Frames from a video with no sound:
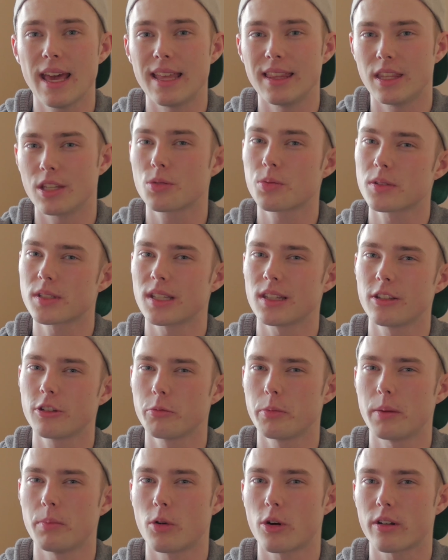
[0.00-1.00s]
This one's a little
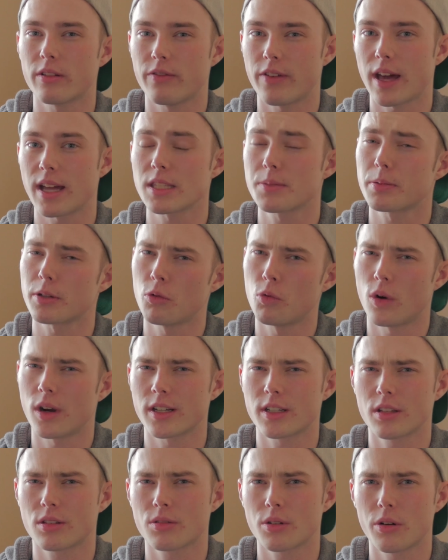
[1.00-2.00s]
bit more advanced, but I
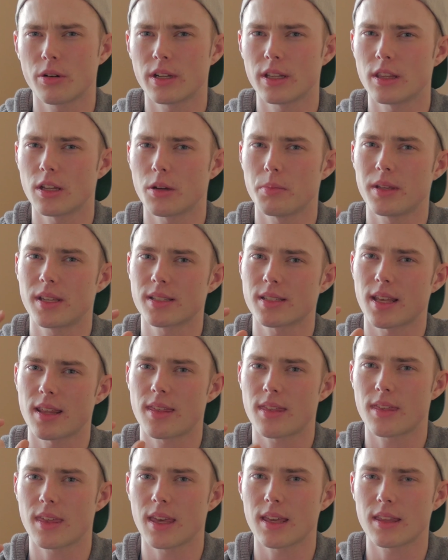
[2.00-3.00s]
wanted to throw it in there because I
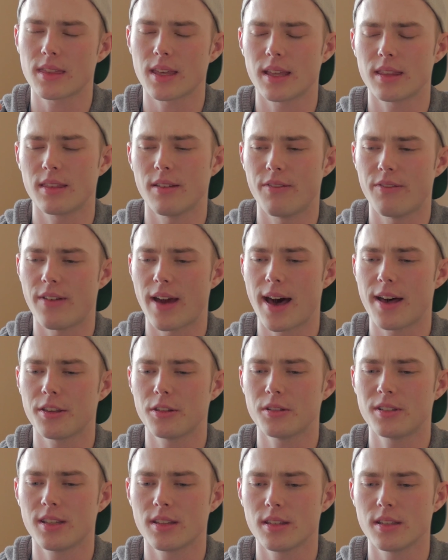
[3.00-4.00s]
think that the
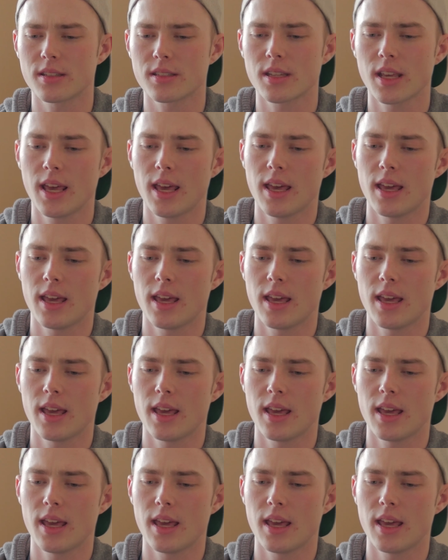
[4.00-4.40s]
value to this